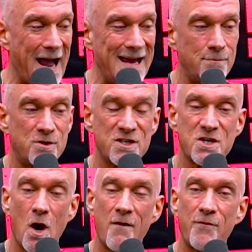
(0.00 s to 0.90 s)
I am
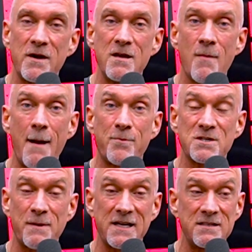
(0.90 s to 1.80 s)
just offering you my
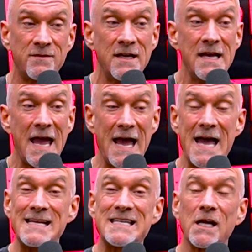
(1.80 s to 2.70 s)
perspective
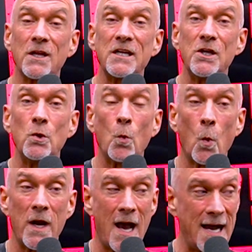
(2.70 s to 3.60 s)
and telling you
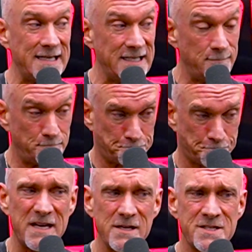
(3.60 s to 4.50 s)
what I did
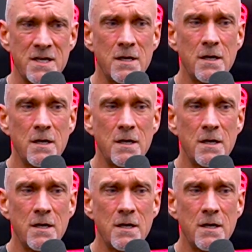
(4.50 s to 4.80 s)
because